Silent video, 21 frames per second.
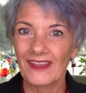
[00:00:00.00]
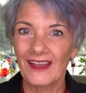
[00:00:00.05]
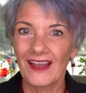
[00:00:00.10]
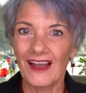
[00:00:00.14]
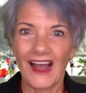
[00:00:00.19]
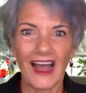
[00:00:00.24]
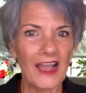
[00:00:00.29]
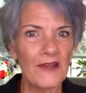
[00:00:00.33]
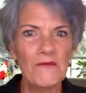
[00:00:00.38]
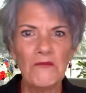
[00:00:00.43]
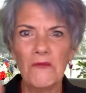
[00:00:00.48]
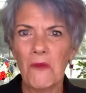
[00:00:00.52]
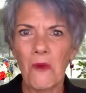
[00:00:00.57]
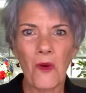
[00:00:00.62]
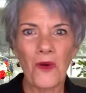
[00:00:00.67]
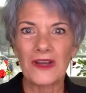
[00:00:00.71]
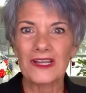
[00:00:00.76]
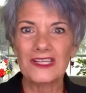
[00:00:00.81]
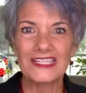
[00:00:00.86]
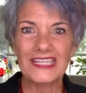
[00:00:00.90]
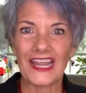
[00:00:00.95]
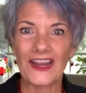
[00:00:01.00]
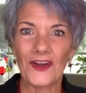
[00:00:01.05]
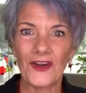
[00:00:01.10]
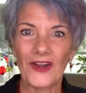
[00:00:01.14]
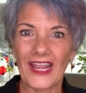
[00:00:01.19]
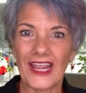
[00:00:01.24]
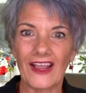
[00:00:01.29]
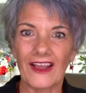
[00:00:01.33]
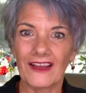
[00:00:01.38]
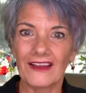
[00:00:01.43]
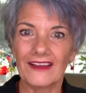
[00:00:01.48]
I'm more
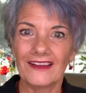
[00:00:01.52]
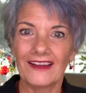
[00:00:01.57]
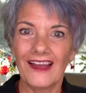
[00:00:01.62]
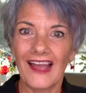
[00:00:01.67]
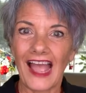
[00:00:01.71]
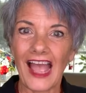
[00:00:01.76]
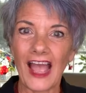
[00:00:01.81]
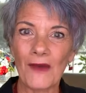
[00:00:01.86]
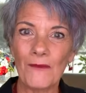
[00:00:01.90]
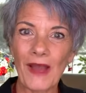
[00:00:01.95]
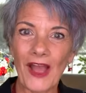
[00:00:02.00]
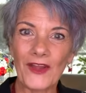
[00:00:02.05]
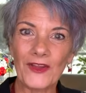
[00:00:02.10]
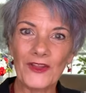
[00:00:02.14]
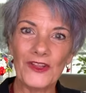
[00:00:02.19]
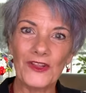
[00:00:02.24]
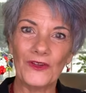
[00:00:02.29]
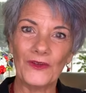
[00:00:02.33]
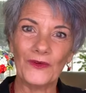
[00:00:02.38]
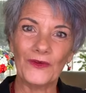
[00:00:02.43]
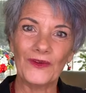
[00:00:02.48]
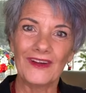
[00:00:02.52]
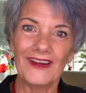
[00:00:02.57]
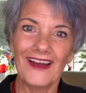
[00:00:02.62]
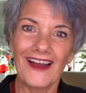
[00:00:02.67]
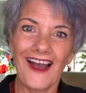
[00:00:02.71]
daring. How about you?